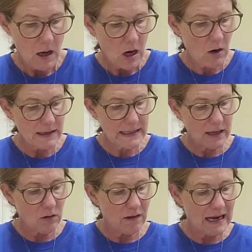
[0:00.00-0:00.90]
All right,
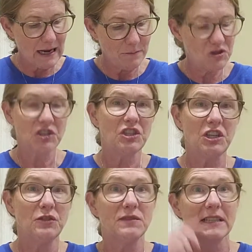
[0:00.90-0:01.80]
now I'm just
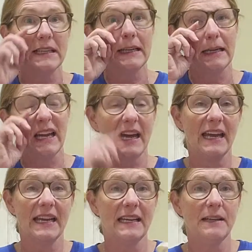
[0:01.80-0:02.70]
using
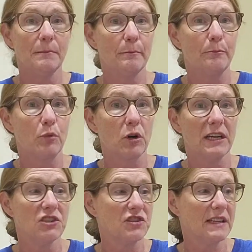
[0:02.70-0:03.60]
a
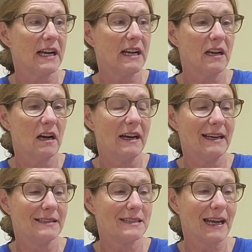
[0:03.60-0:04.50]
brush that I
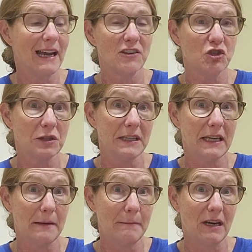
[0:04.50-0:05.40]
got actually
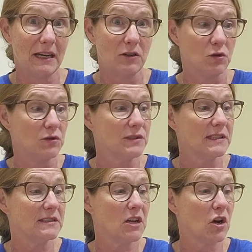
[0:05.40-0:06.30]
at Michael's.
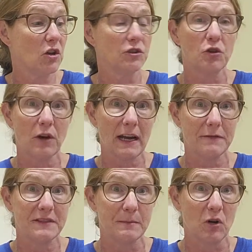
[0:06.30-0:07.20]
It's called Craft
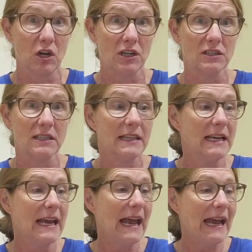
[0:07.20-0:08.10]
Smart.
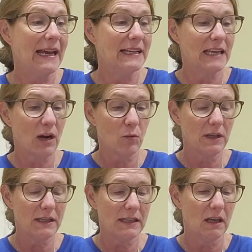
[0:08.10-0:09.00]
And I
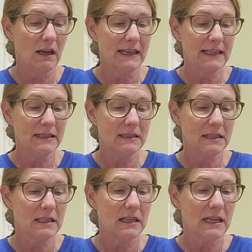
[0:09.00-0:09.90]
really like
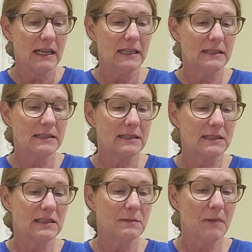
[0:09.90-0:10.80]
it. It's
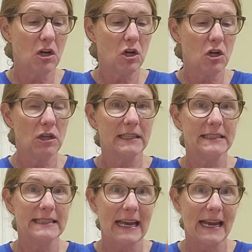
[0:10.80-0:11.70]
small, it's
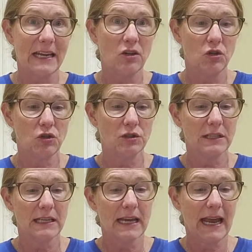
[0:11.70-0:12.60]
angled,
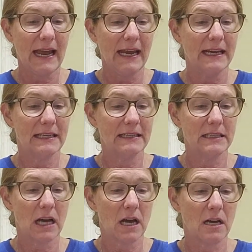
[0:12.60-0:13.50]
and
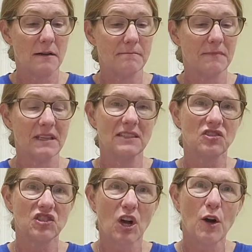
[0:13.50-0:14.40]
it's
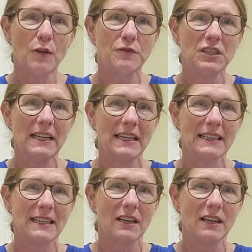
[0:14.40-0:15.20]
soft yet a